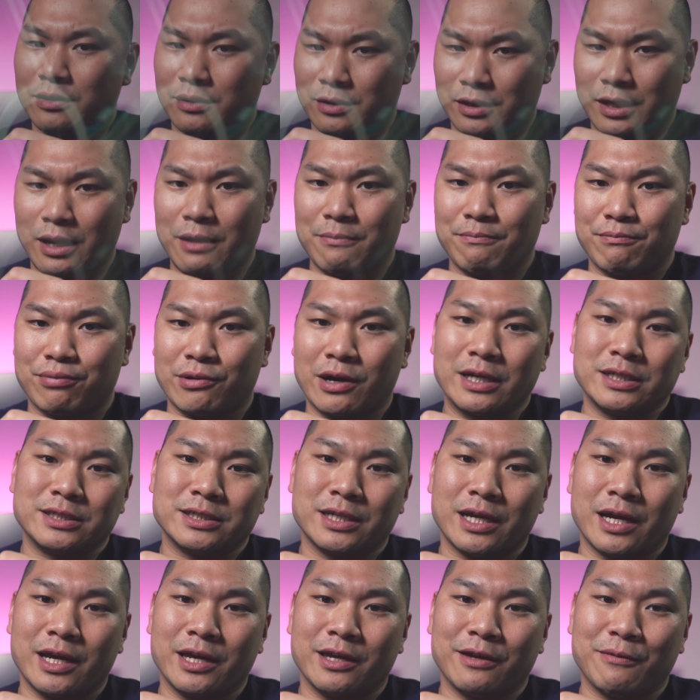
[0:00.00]
that price
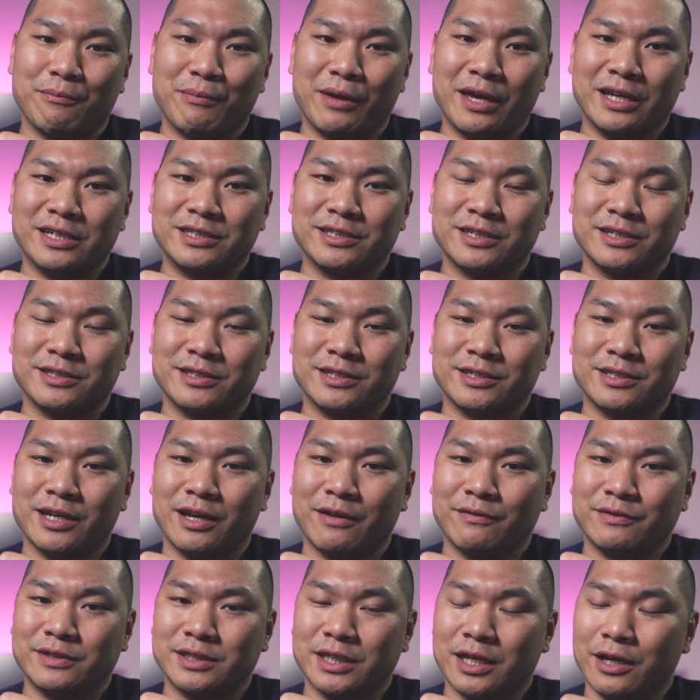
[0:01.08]
hike makes this a
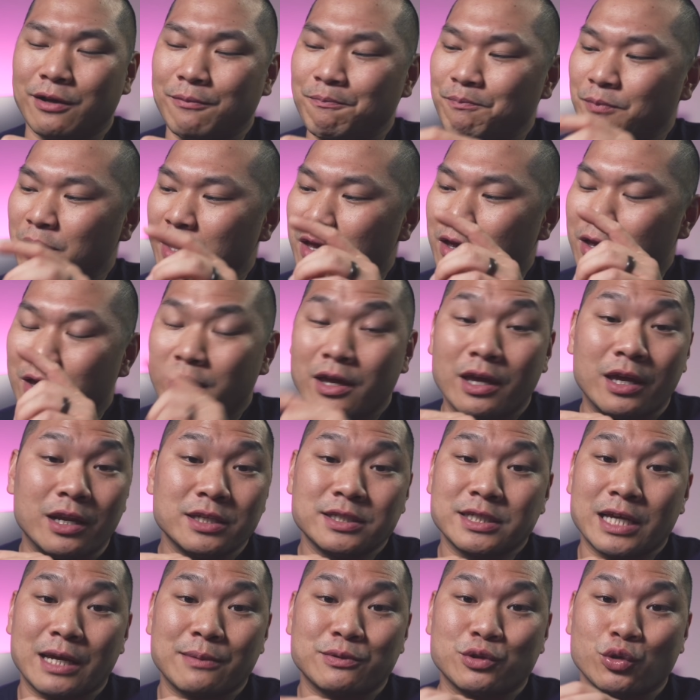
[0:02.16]
tough sell. It
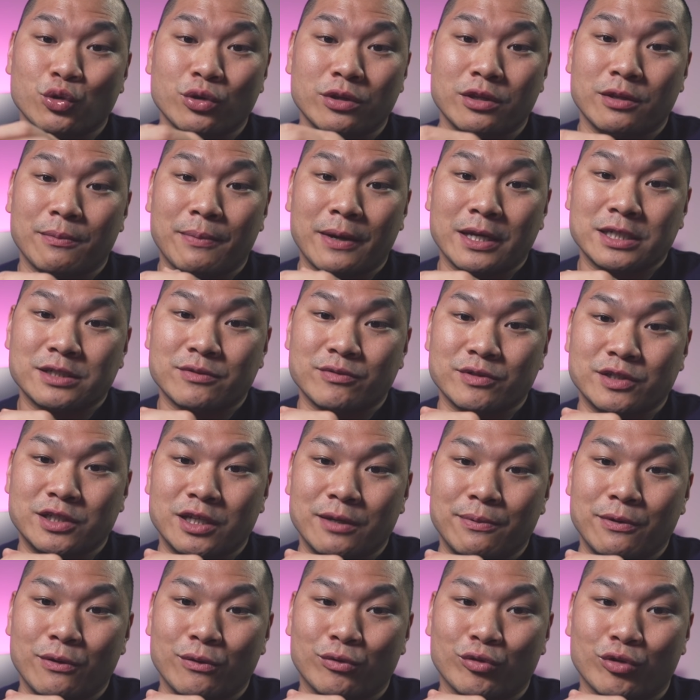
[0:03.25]
is absolutely the best for
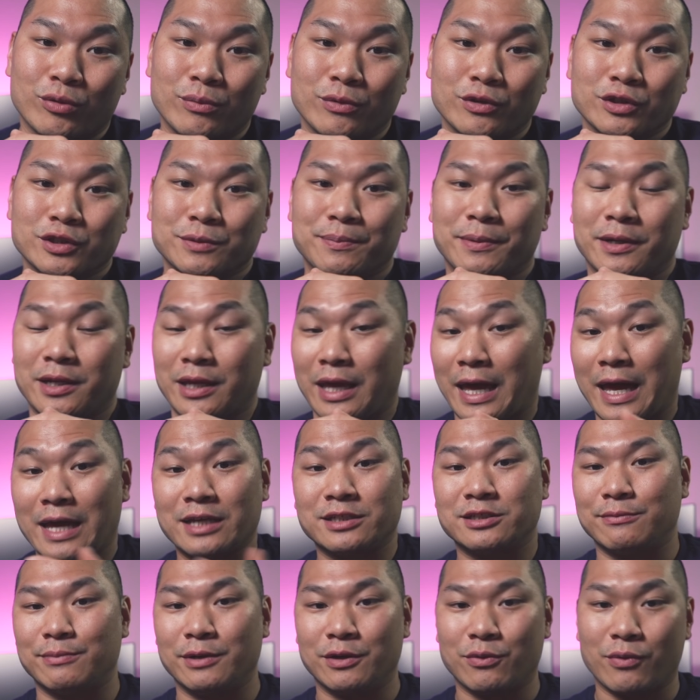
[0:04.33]
CPU thermals, but it has to be,